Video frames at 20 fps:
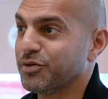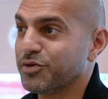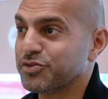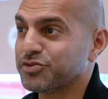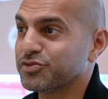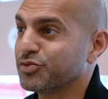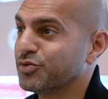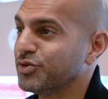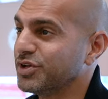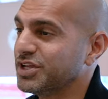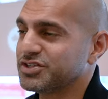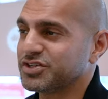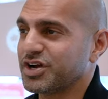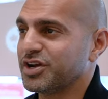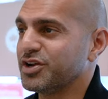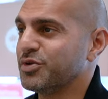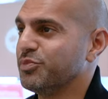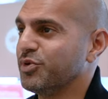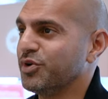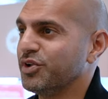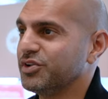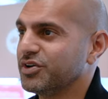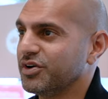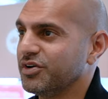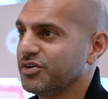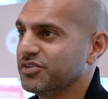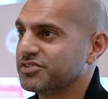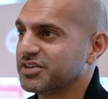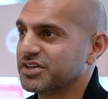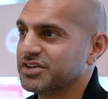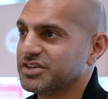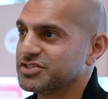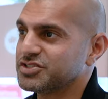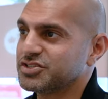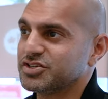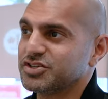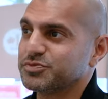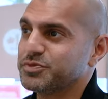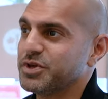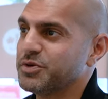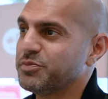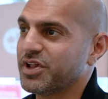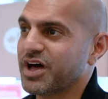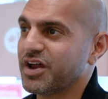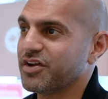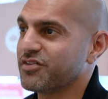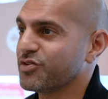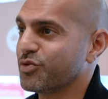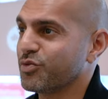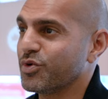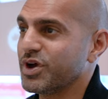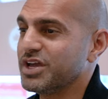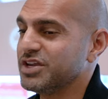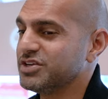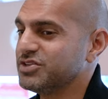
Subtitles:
that was really trying to bulldoze Indigenous people out of their way,